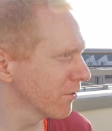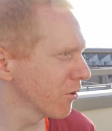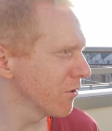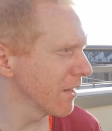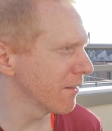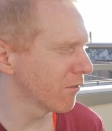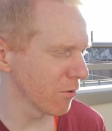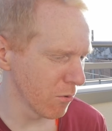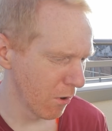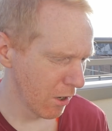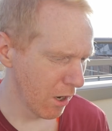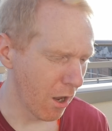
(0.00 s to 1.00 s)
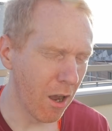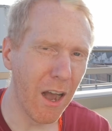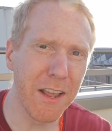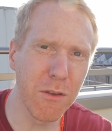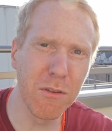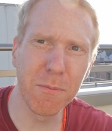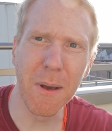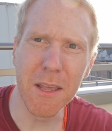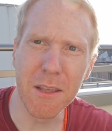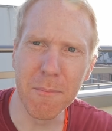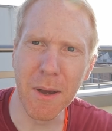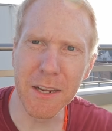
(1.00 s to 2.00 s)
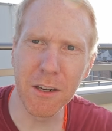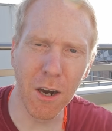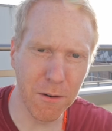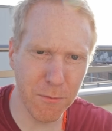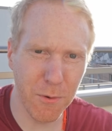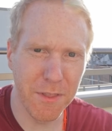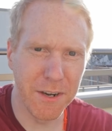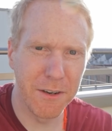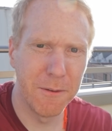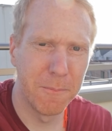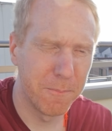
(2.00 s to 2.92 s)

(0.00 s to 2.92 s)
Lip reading: So you need to, I use my cover there,